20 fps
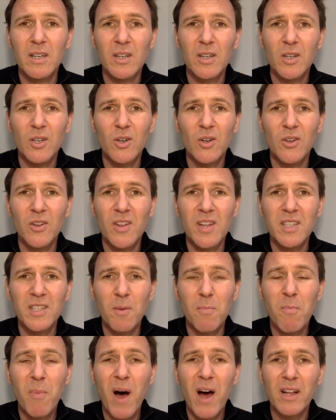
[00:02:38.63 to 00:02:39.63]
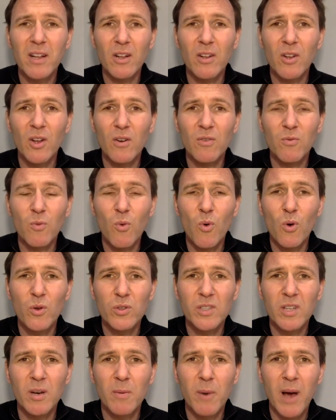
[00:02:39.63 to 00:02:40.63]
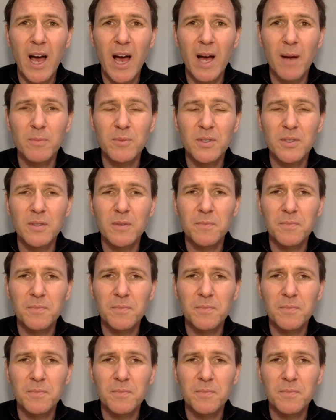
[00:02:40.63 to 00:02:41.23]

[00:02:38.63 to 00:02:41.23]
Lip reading: Good, there's a puddle of water perhaps.